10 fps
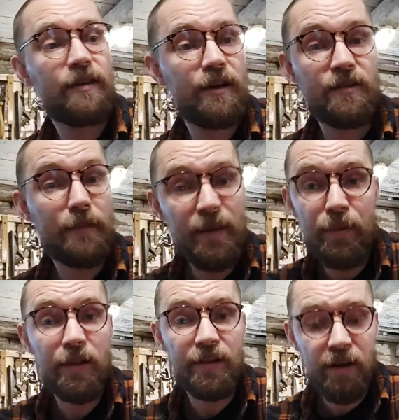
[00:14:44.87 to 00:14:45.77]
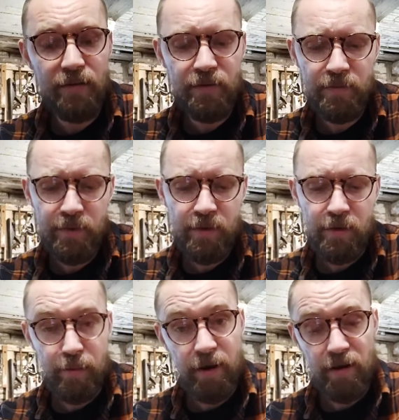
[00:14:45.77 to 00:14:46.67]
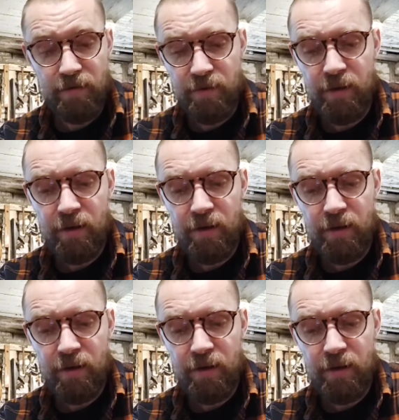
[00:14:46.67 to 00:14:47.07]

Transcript: some maple in an oven, in my oven,